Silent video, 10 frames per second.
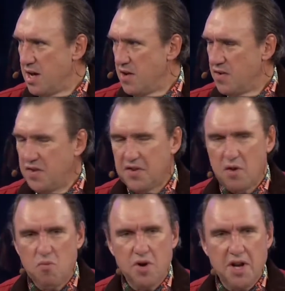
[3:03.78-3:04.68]
She said,
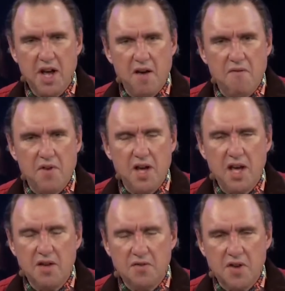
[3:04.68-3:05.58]
Whatever
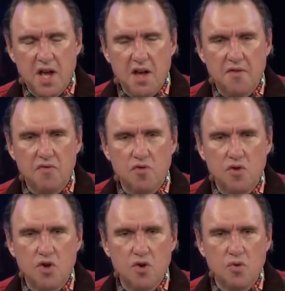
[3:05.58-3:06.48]
he saith to
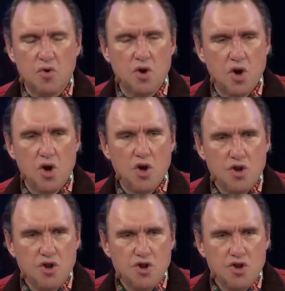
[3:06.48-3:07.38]
you,
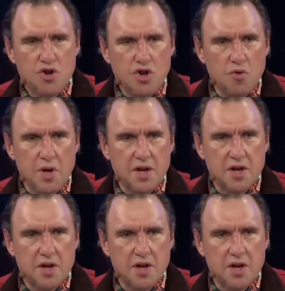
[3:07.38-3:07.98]
do it.